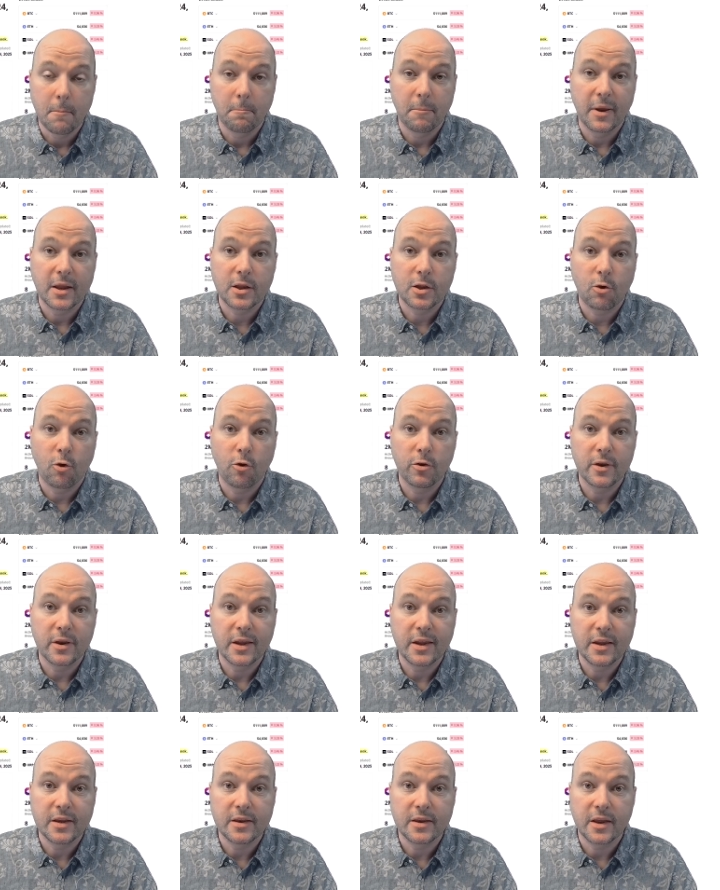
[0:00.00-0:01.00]
Bitcoin
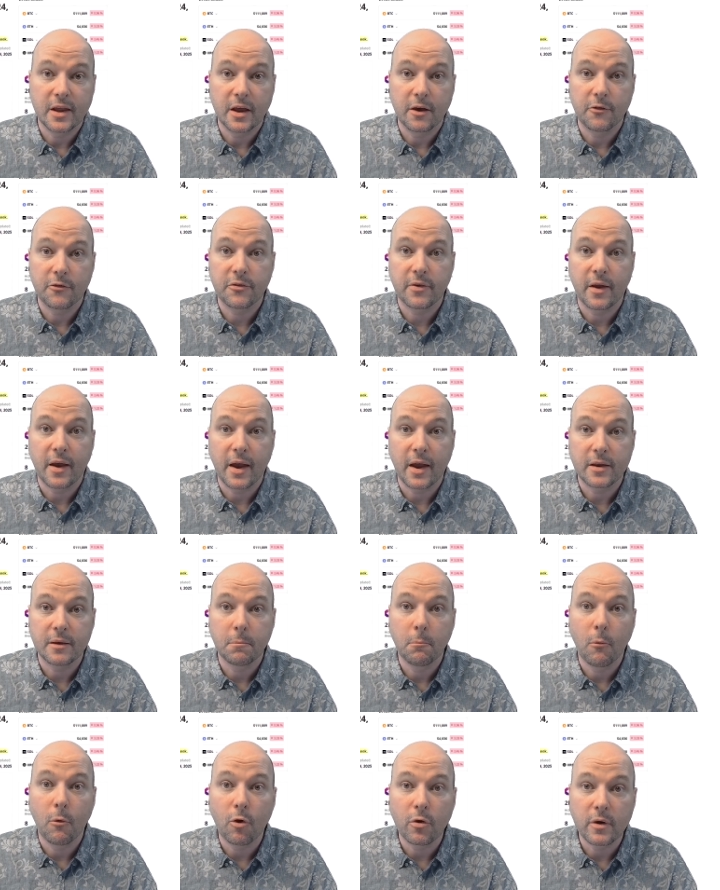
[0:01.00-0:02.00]
ETFs had
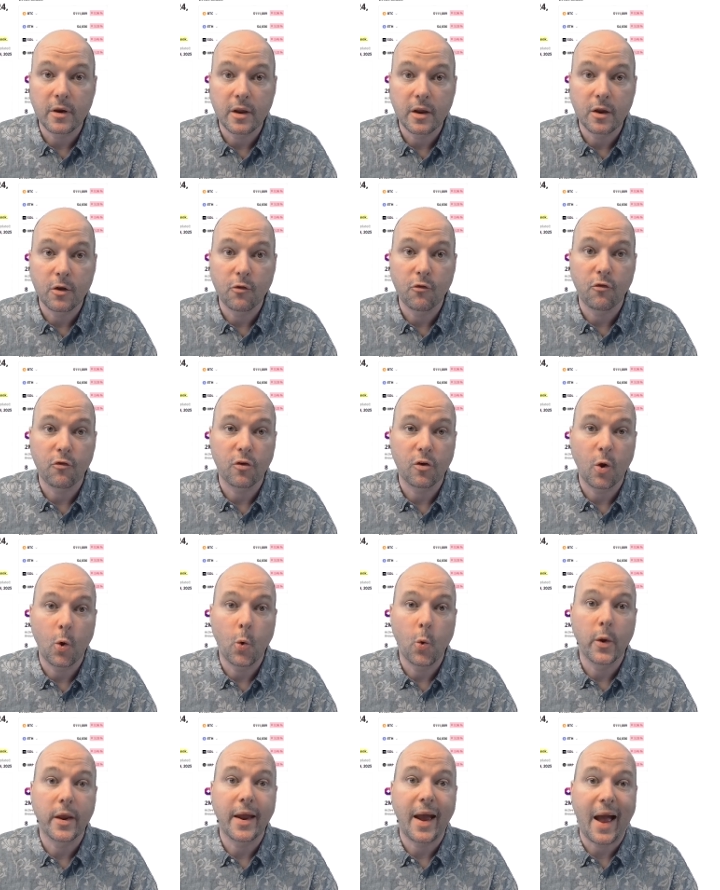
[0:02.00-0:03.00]
money
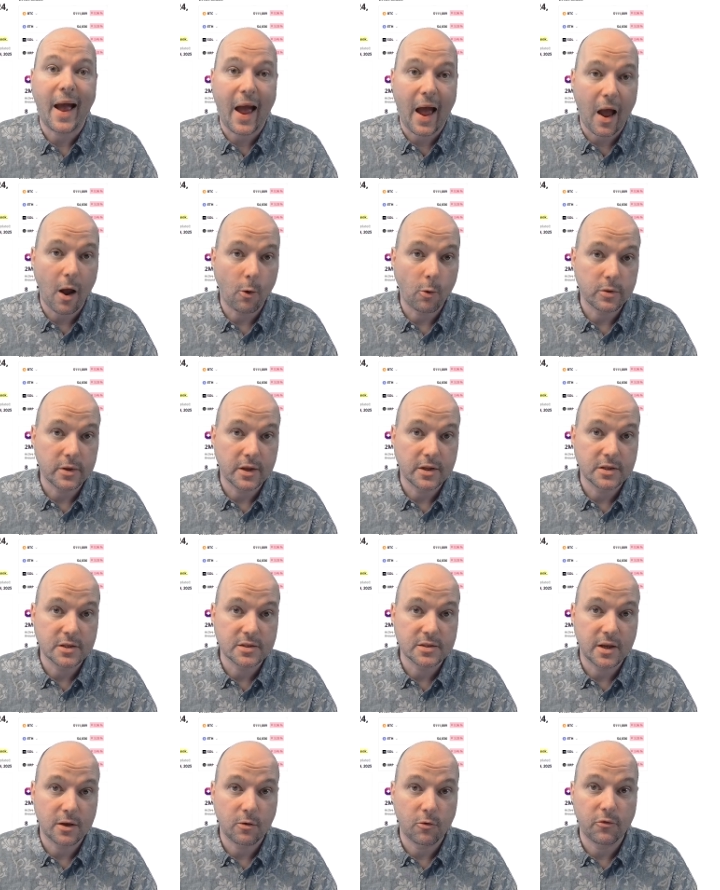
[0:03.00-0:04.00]
flowing out
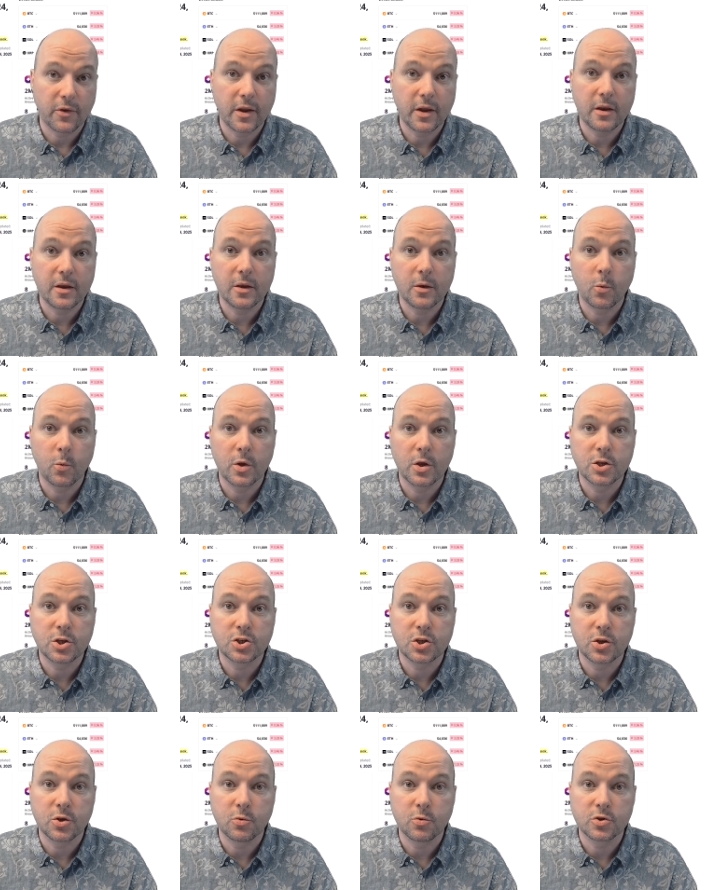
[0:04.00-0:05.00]
instead of in,
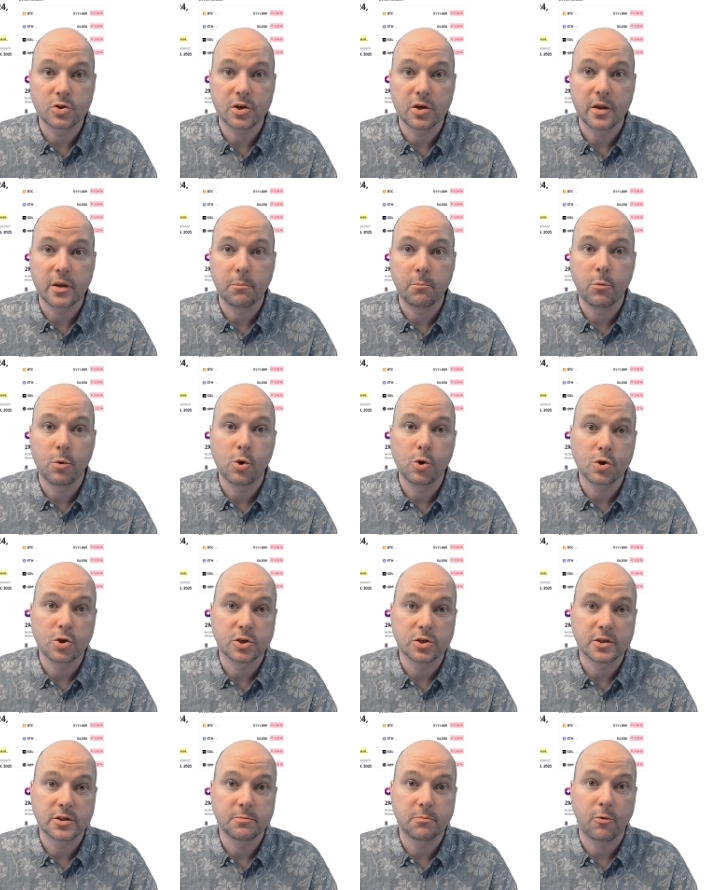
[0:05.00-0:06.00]
which usually
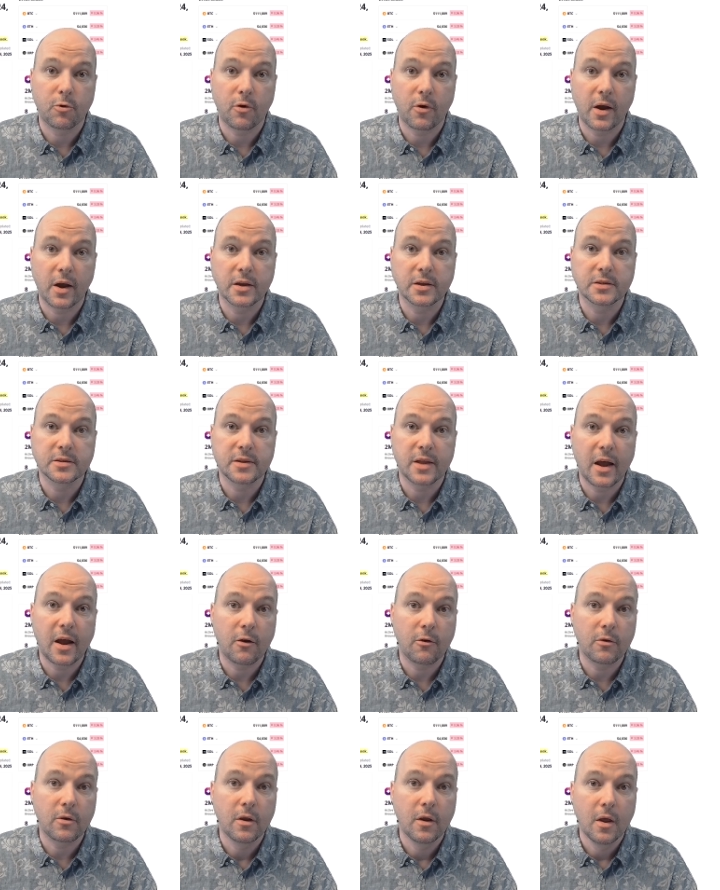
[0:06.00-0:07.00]
pushes price
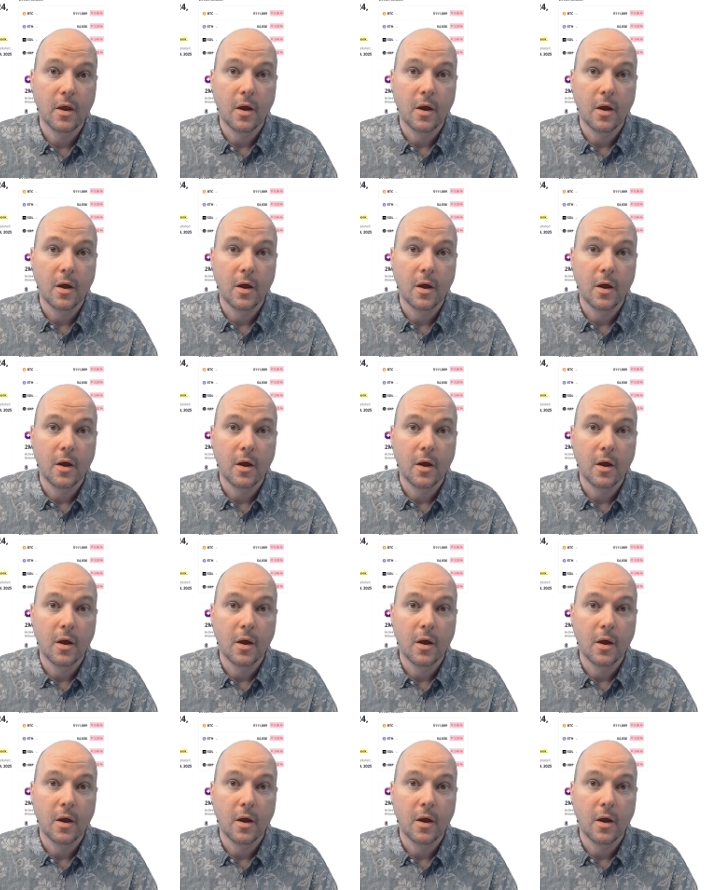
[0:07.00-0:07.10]
down.